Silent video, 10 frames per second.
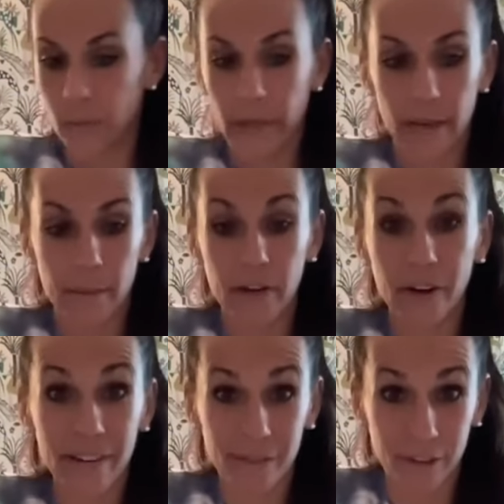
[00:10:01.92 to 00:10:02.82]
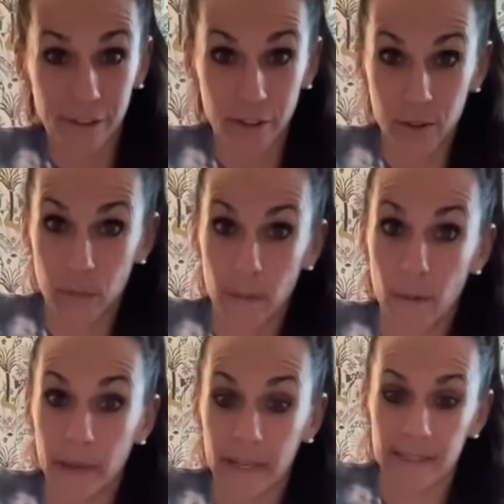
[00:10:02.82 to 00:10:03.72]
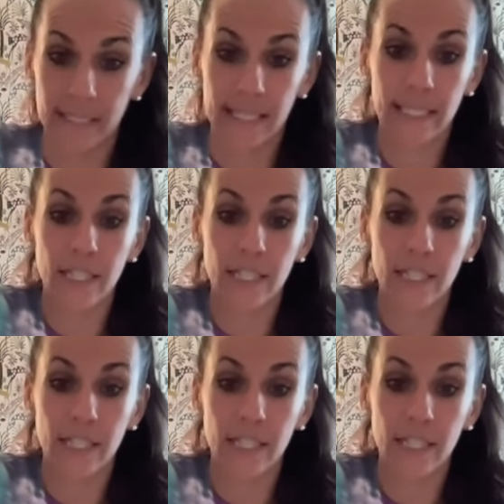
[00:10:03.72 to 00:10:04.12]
we can be grateful for those people because they